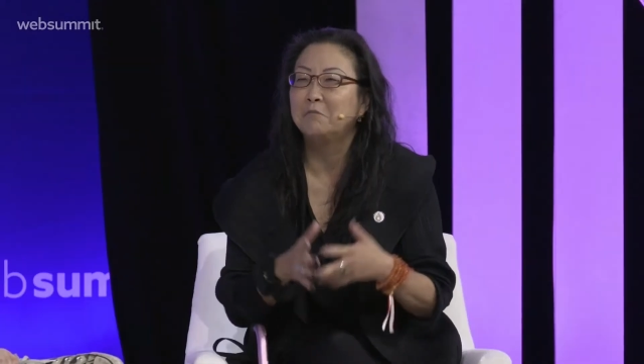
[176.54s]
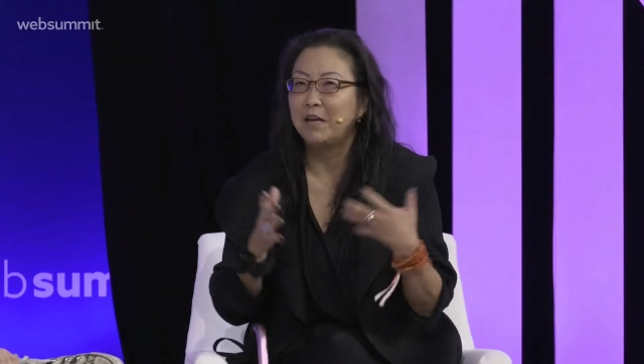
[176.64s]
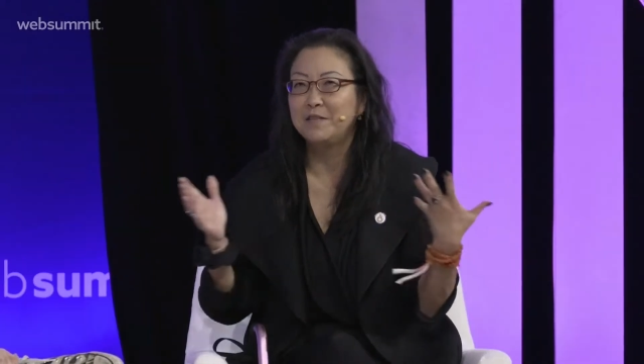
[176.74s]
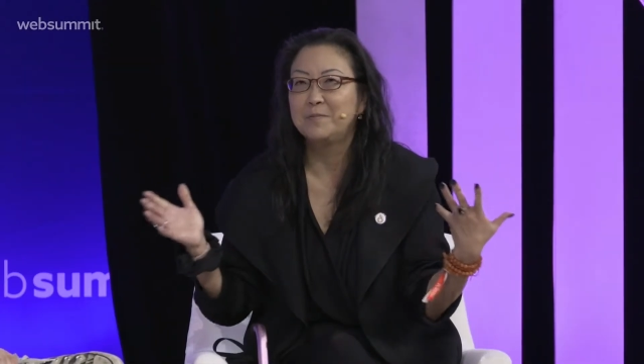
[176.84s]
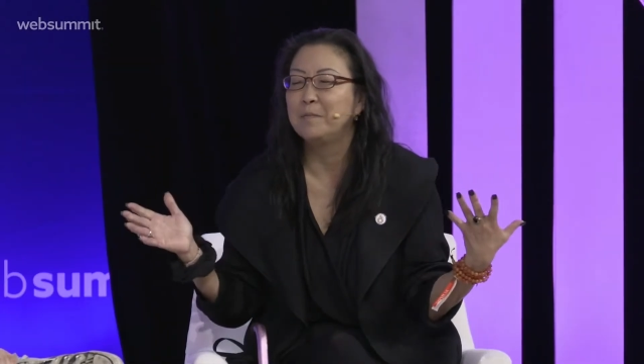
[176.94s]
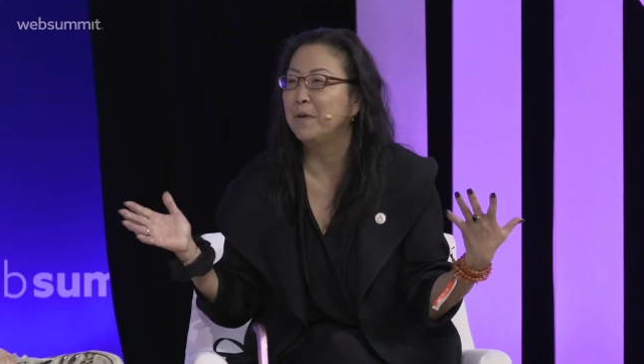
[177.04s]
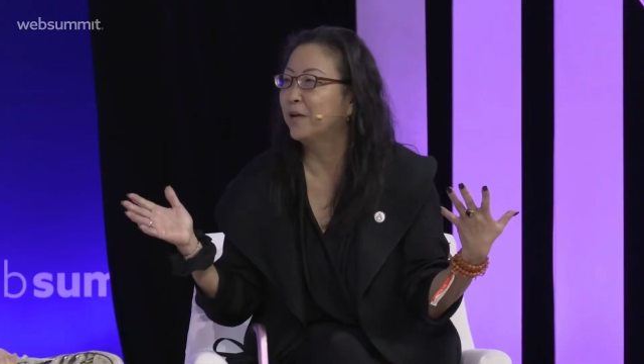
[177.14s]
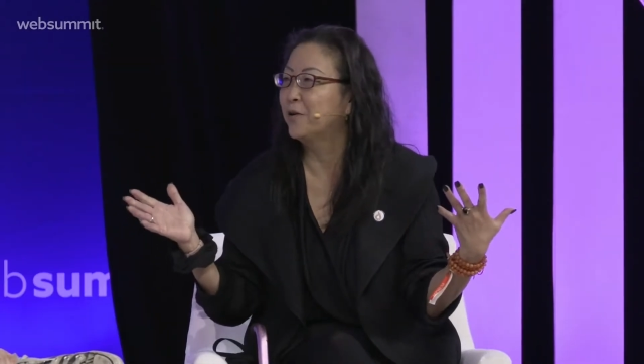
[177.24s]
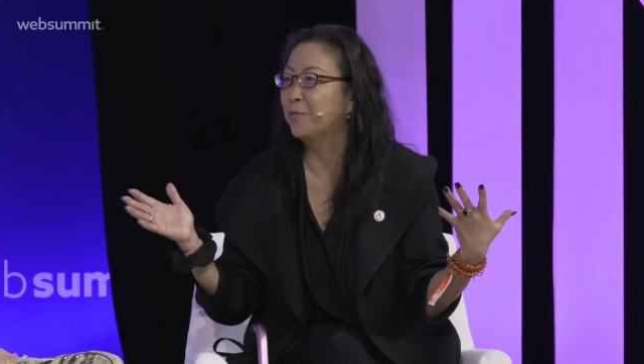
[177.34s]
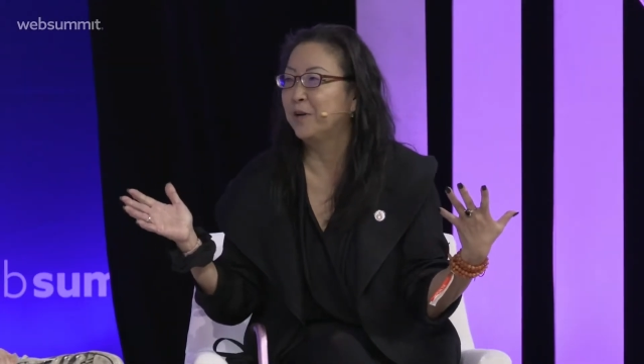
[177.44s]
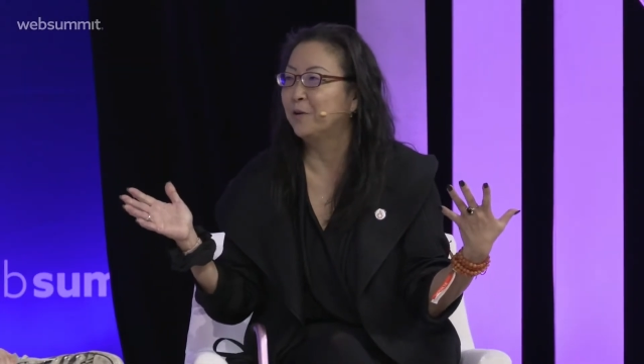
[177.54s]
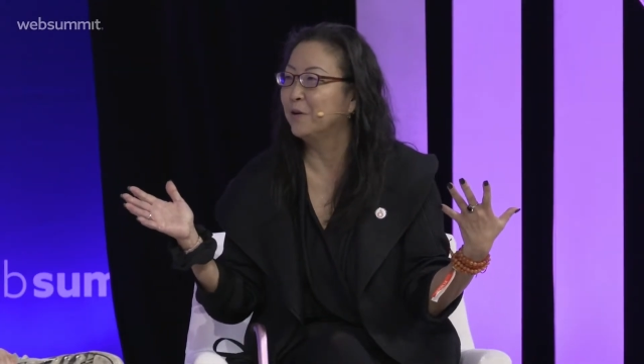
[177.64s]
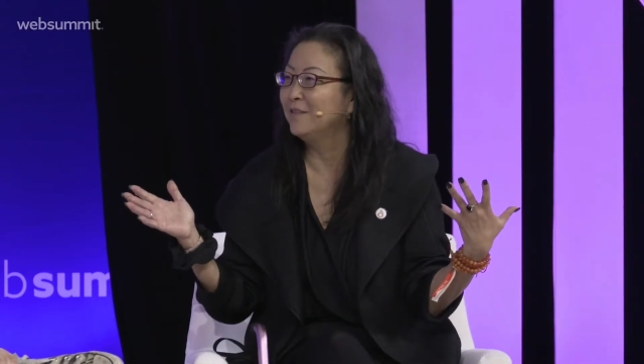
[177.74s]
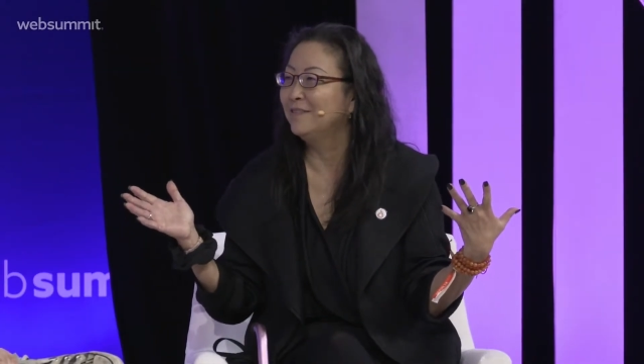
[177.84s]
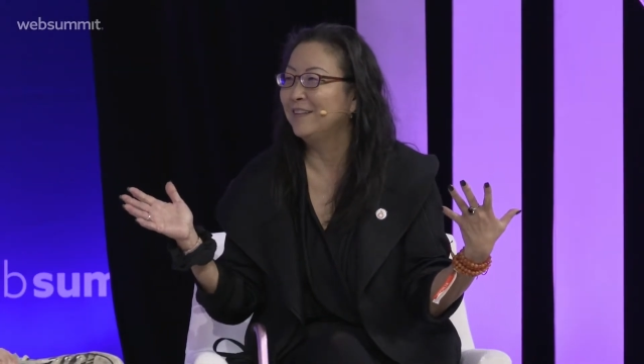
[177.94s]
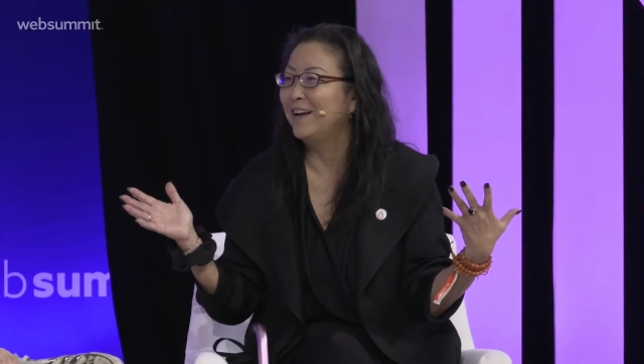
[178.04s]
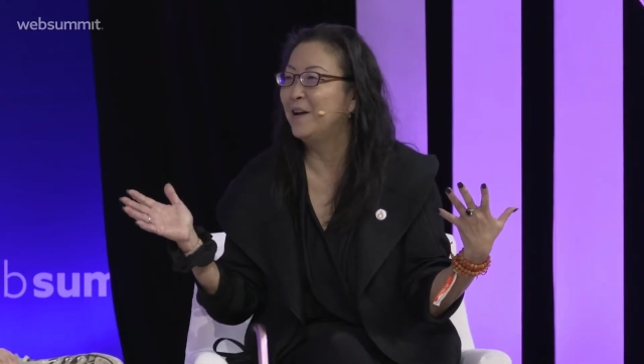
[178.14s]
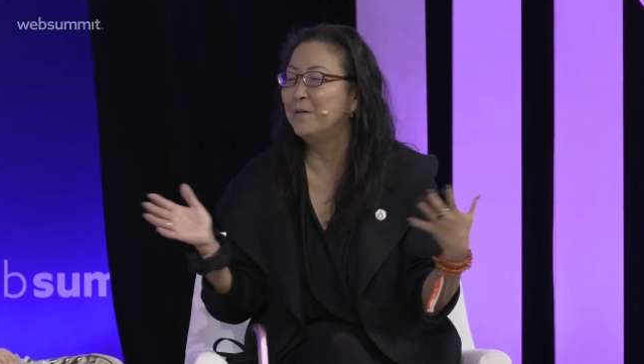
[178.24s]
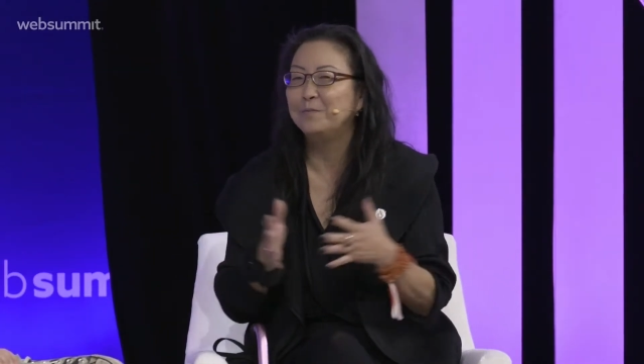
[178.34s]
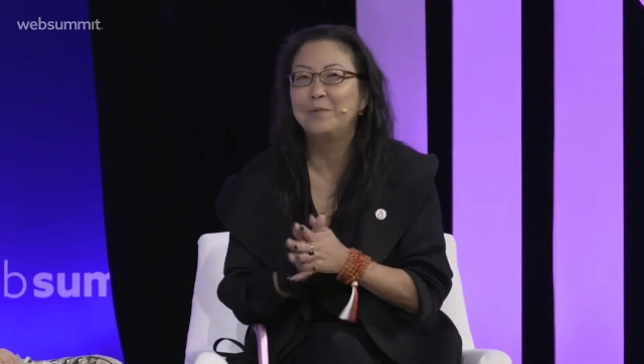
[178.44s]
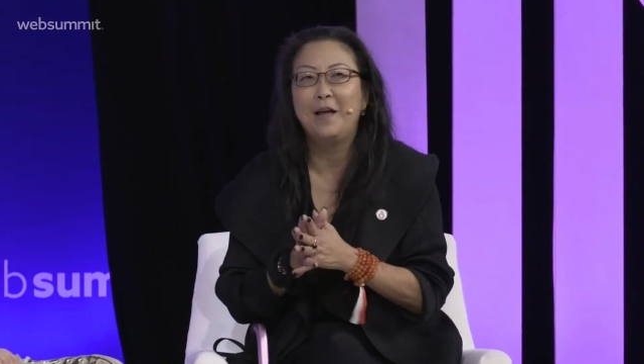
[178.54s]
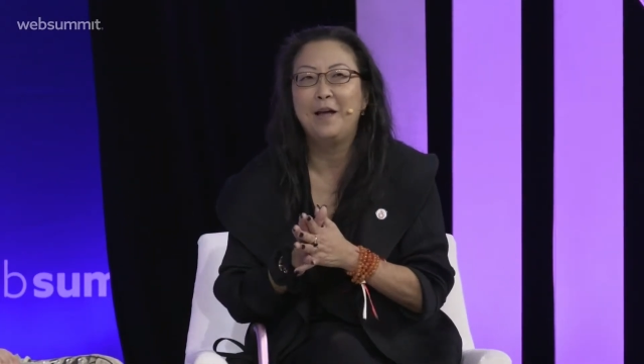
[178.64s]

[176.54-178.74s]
I've spent my career um,